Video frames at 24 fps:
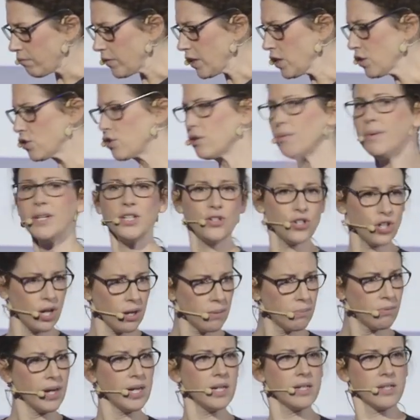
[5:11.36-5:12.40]
so my
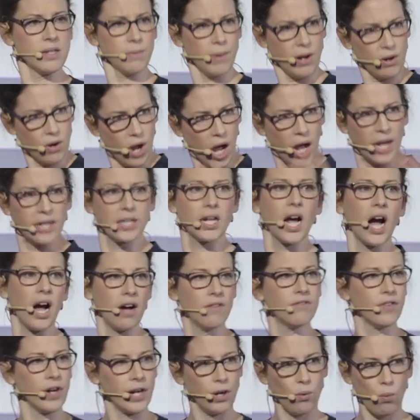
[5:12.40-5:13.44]
job, right, is about
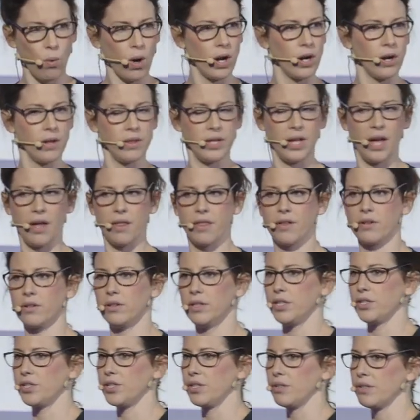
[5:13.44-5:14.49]
uncovering what are the ethical
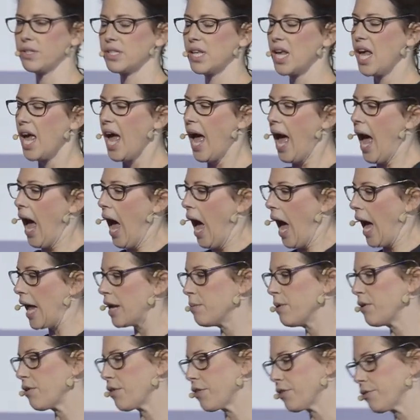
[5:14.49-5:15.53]
issues. And
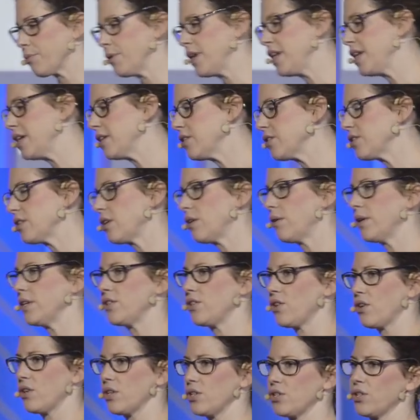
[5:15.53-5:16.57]
about three years ago, I
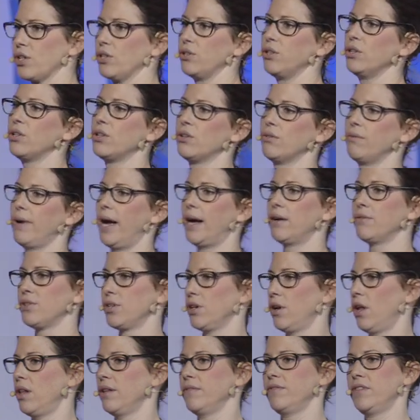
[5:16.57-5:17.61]
started to look around
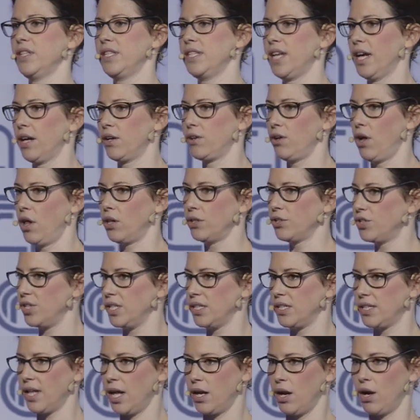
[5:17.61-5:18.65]
at all of the
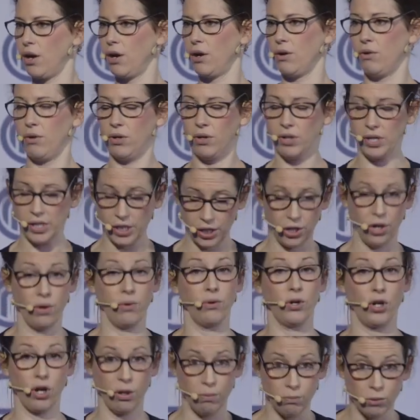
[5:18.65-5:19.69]
technologies that are, you know,
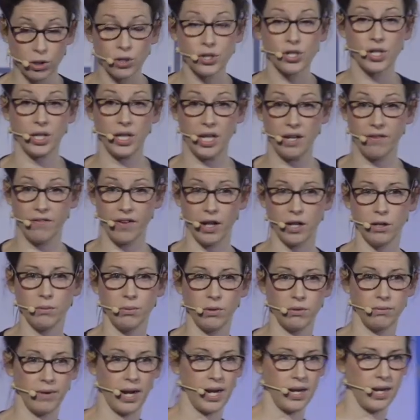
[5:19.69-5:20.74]
commercially
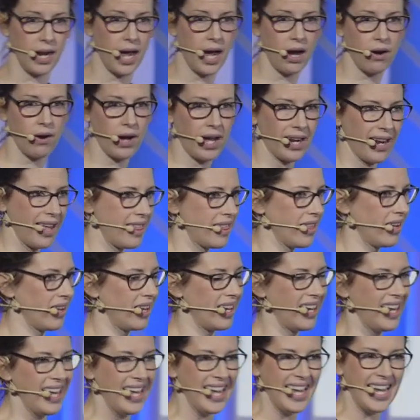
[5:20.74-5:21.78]
available right now, and I
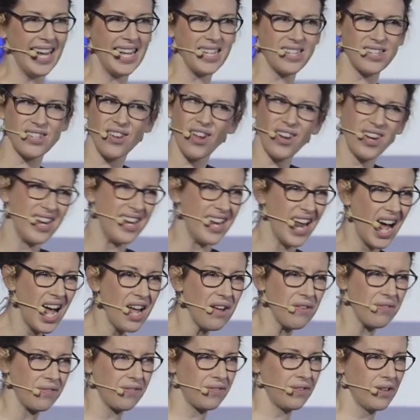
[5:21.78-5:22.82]
thought it's not
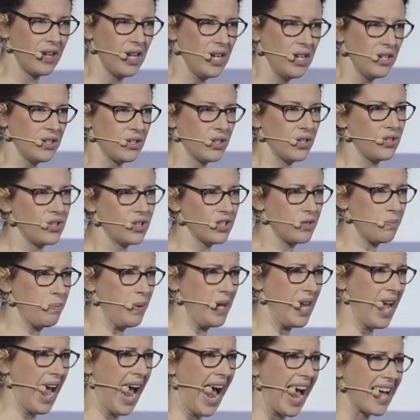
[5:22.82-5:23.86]
enough to just
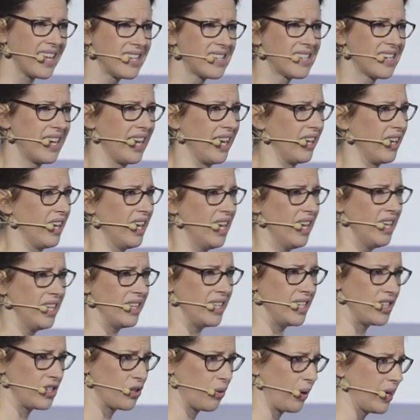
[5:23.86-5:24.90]
be asking
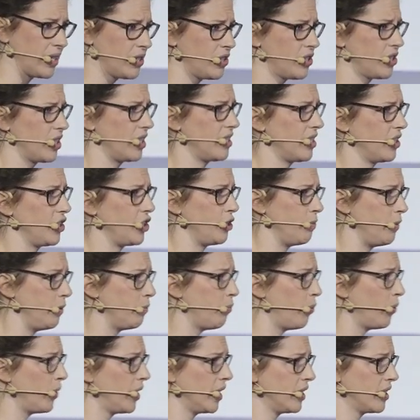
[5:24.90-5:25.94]
these questions and to be
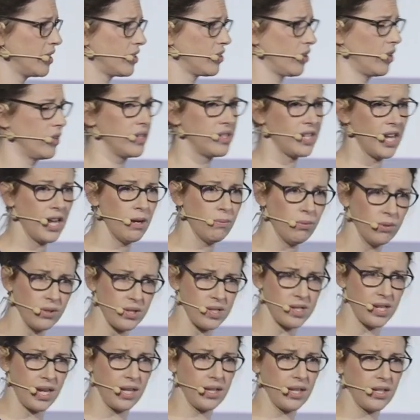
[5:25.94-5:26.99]
putting this on the table and
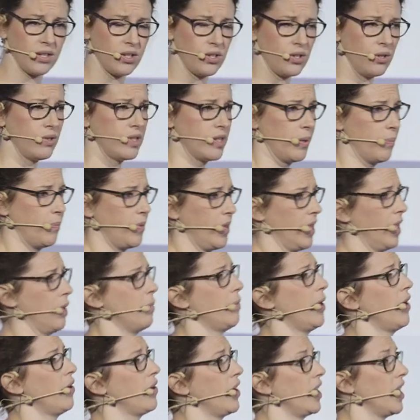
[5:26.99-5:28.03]
say, let's do something
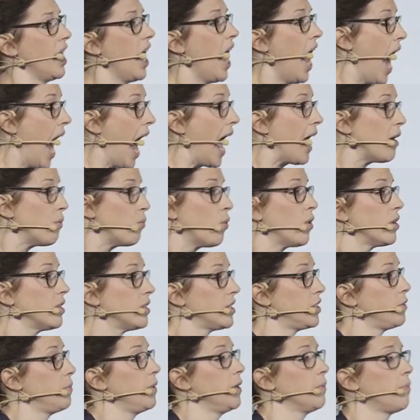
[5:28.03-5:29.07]
about it. I wanted
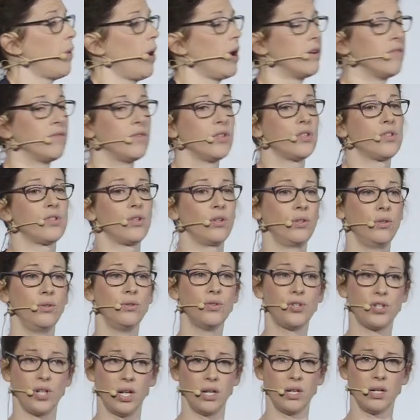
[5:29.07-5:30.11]
to be a part of the
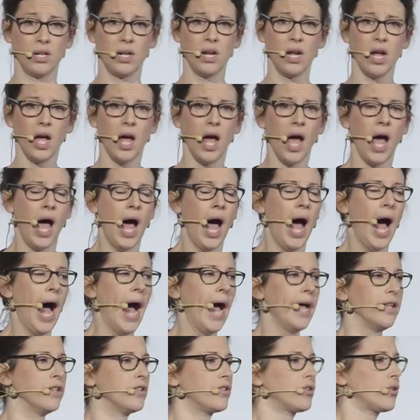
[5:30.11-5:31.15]
solution.
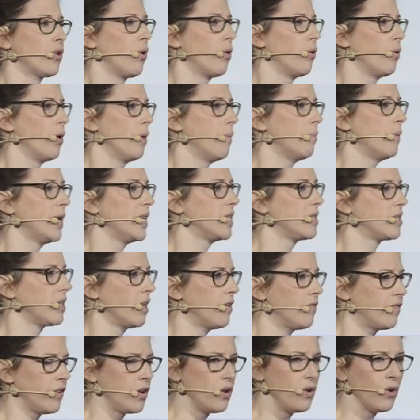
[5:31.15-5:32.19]
And so,
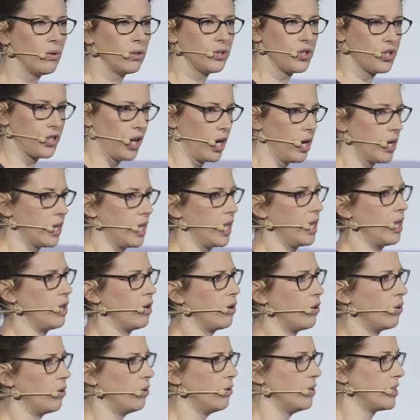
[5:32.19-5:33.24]
myself and Noel Sharkey,
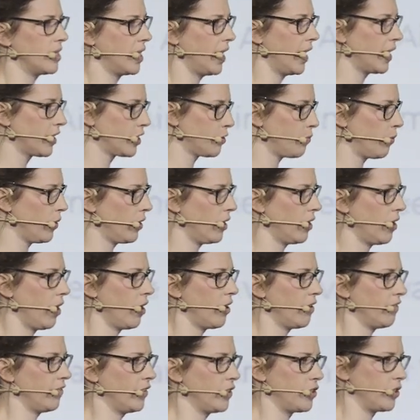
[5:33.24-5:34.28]
who is an expert in
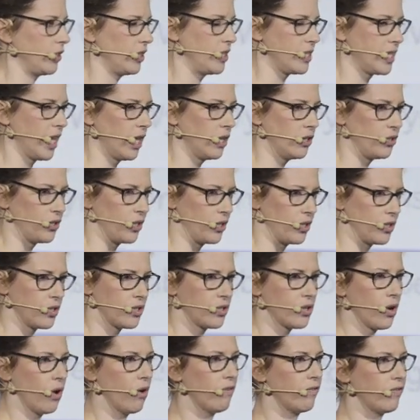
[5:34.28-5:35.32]
artificial
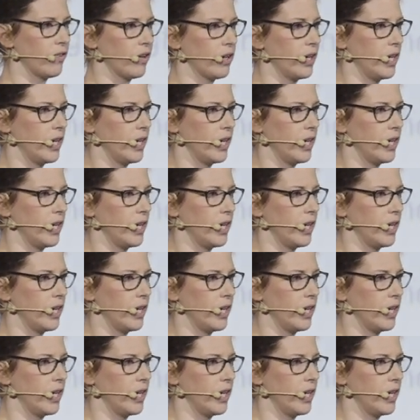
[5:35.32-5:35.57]
intelligence over